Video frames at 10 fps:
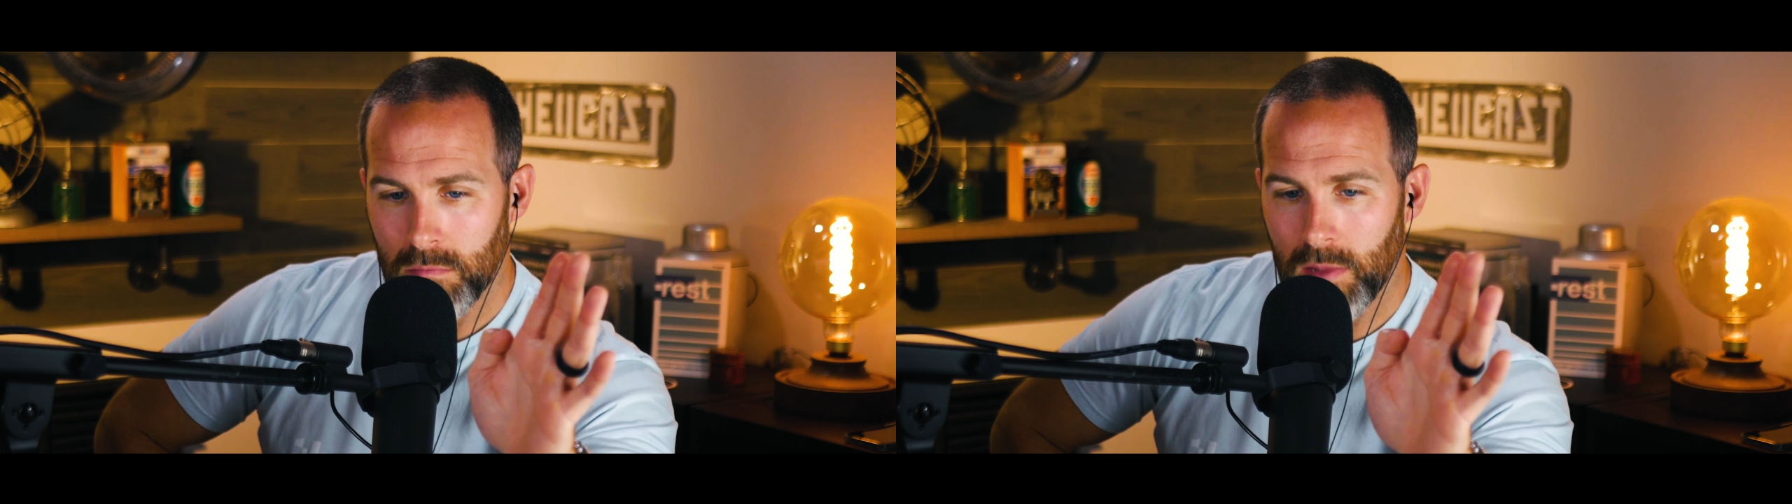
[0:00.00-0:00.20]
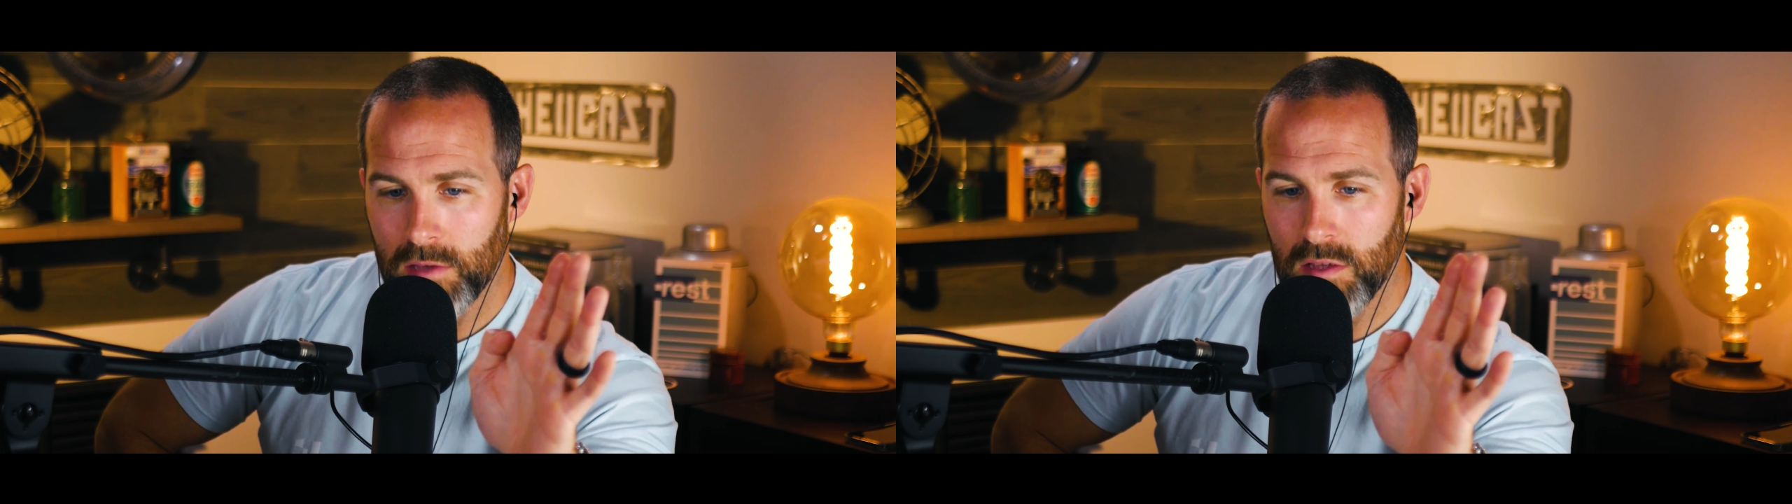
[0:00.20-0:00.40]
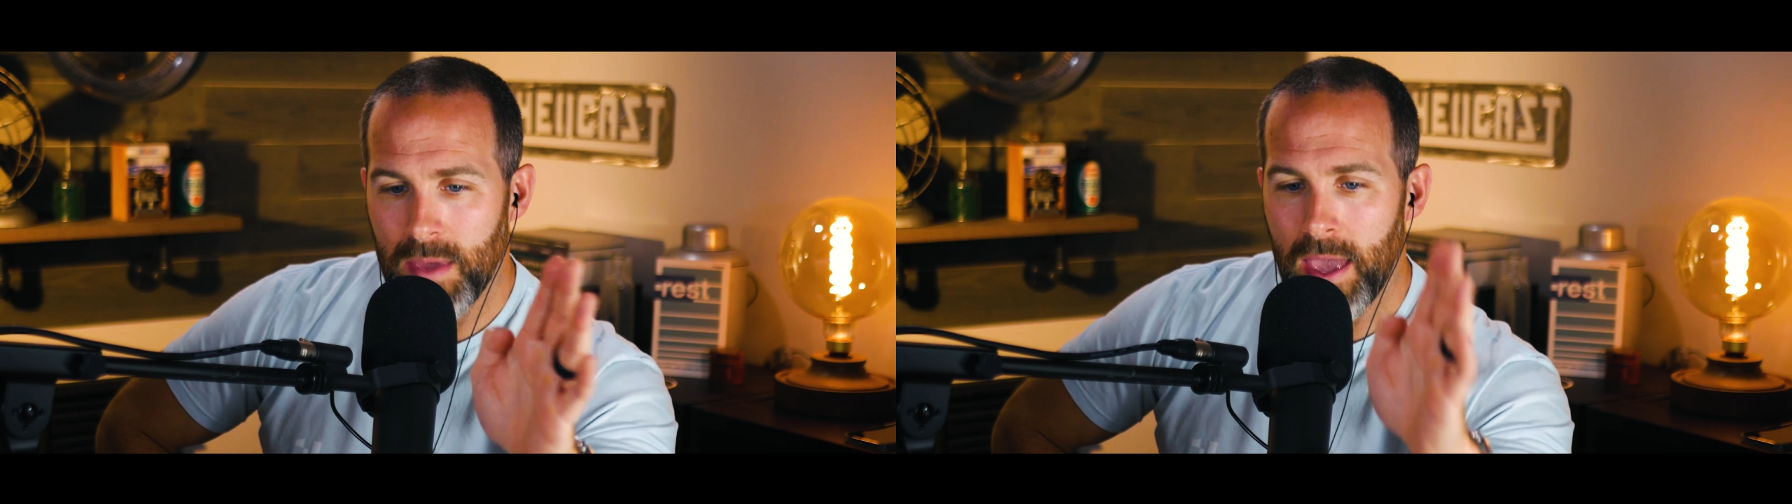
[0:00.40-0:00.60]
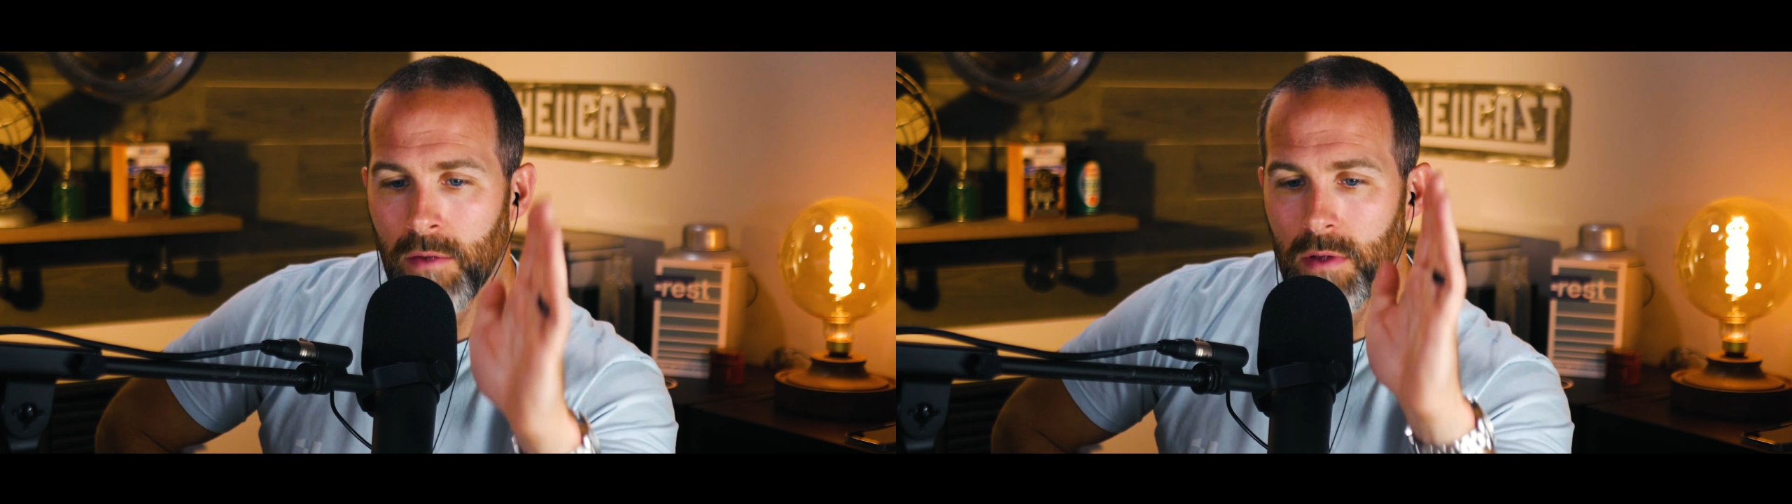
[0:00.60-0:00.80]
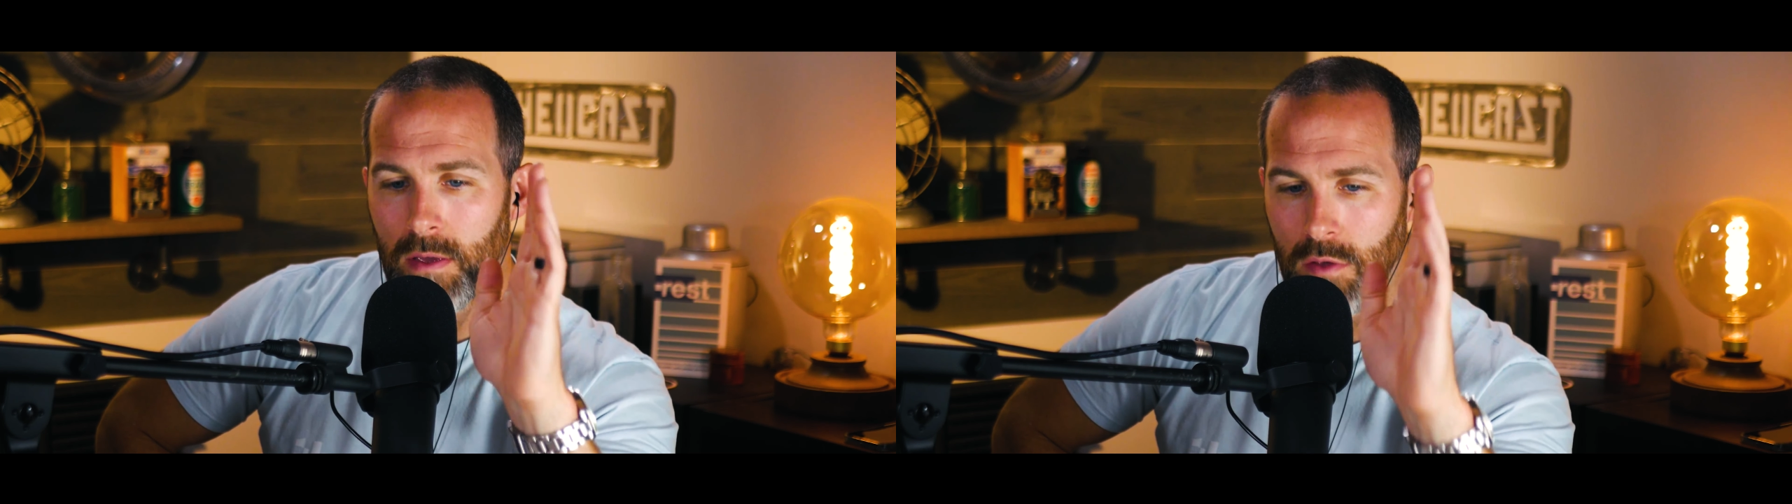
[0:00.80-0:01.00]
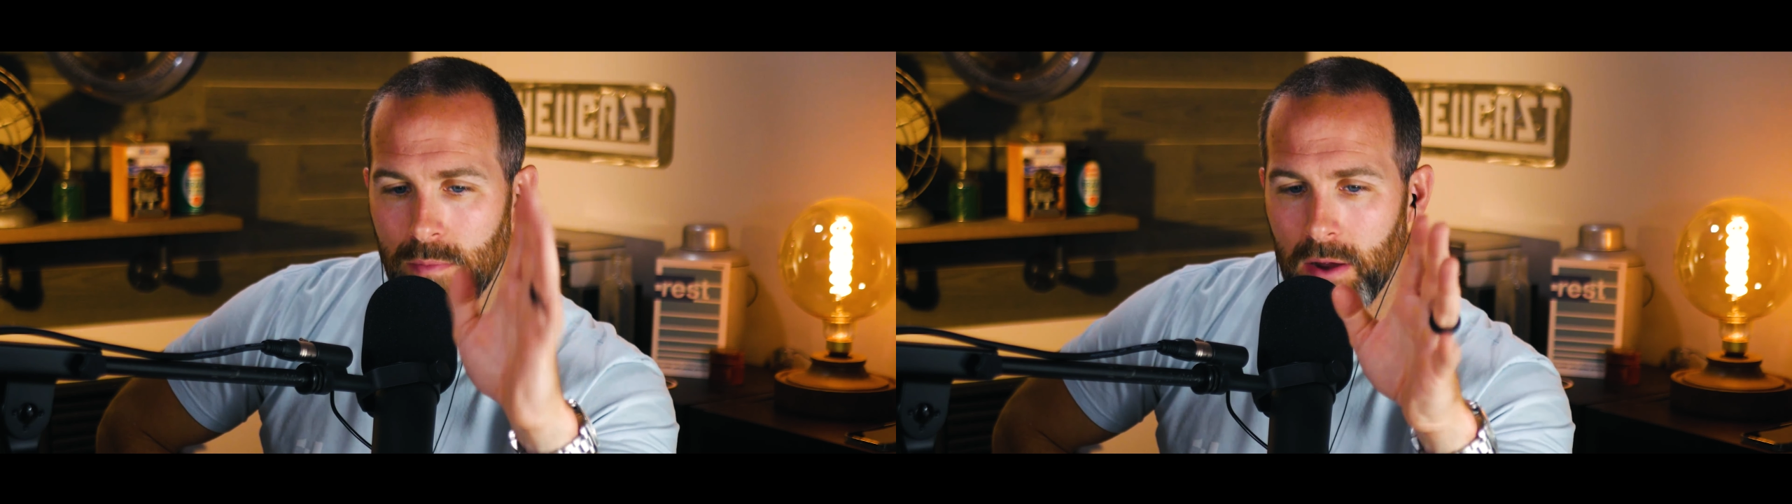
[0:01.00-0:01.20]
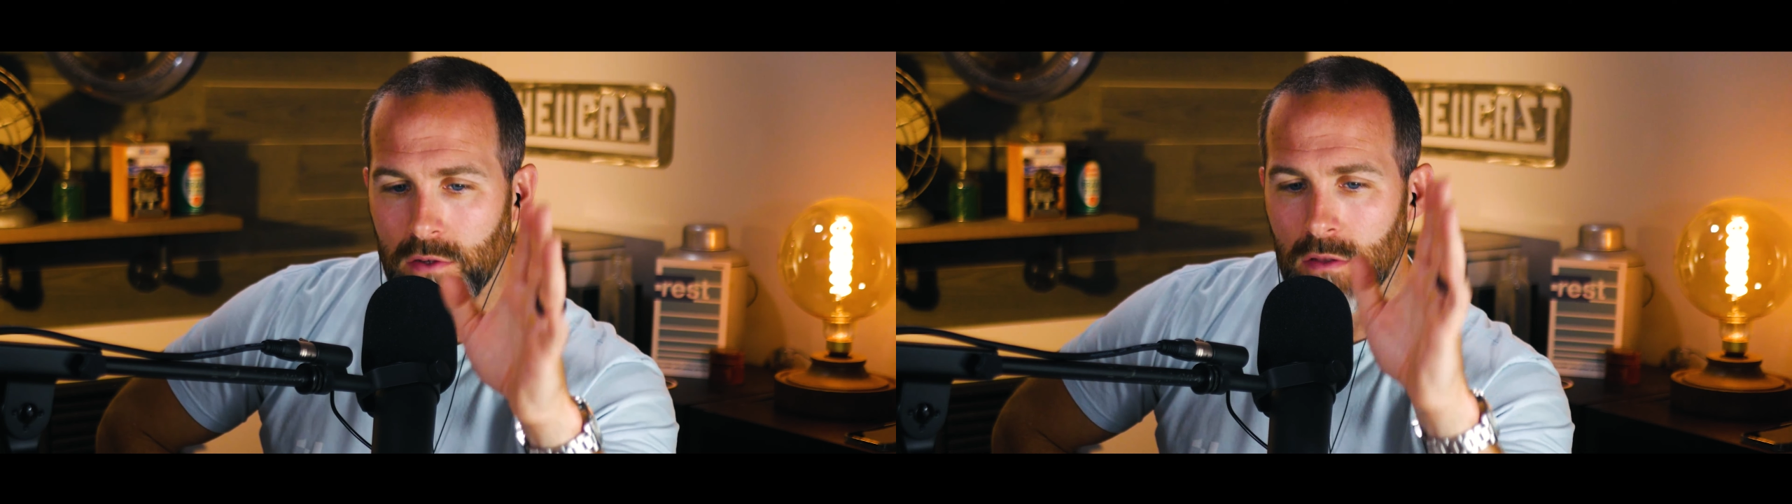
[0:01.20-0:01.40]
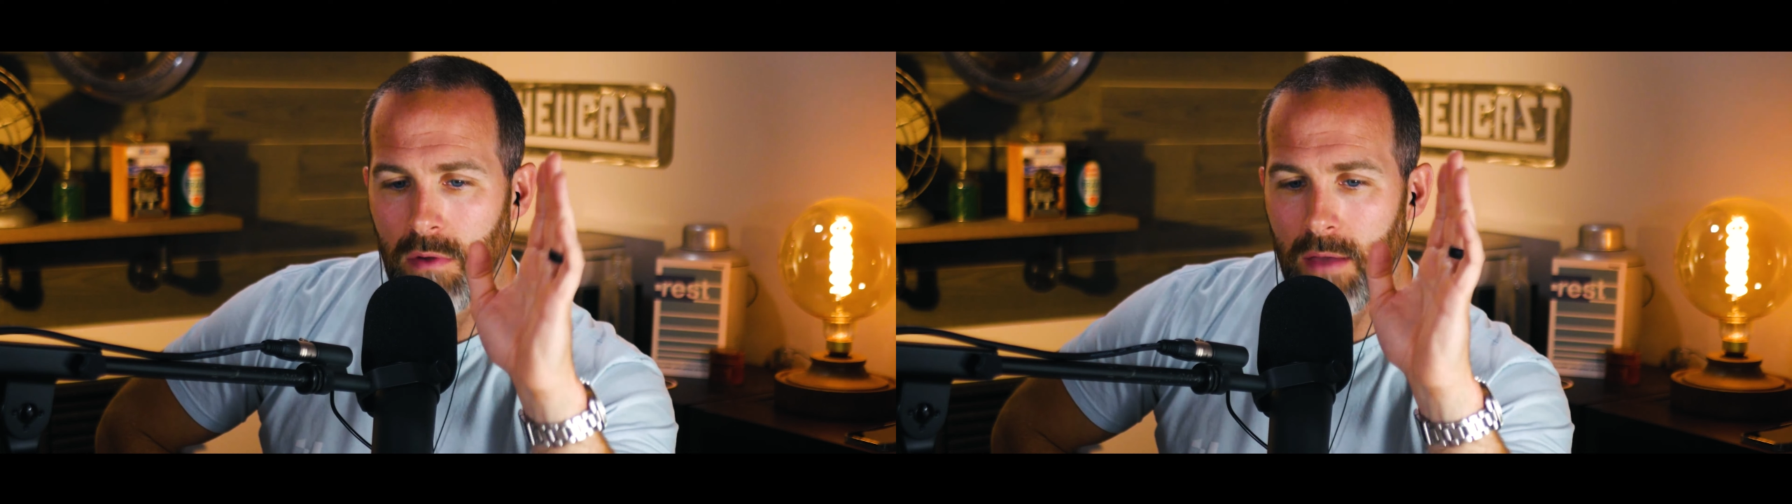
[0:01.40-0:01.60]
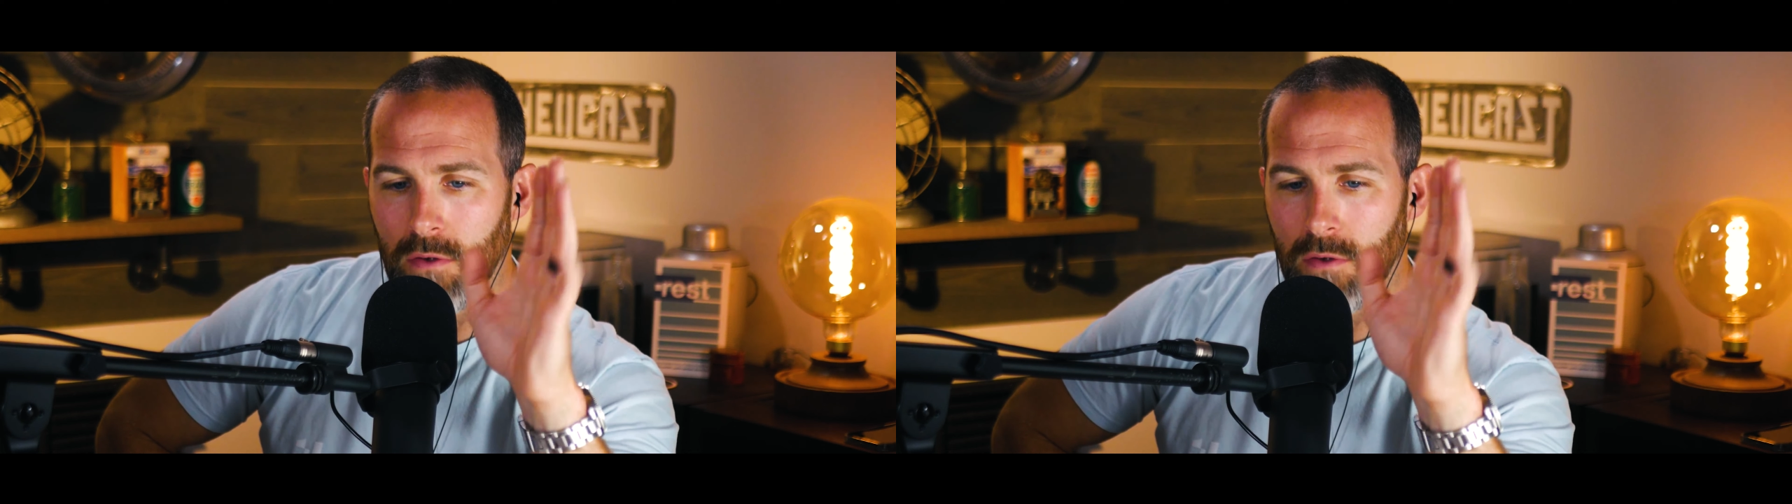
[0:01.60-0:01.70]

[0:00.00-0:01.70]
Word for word: lest he be angry and you perish in the way,